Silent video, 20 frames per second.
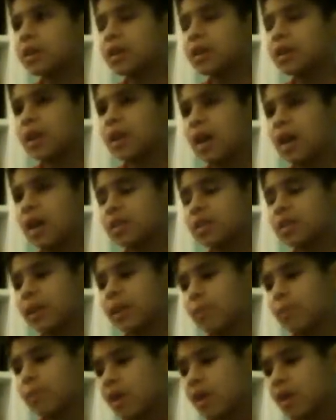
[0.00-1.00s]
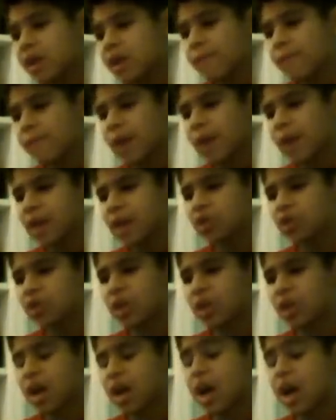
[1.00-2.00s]
has a pumpkin patch,
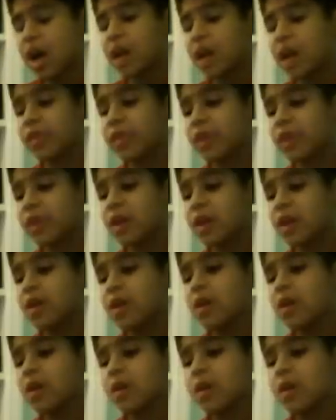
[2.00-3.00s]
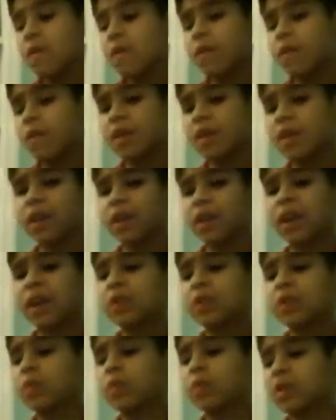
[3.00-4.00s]
and one of the
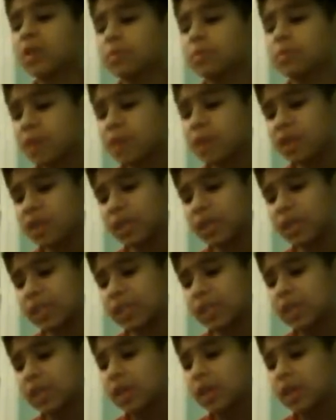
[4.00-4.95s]
kids wants pumpkins.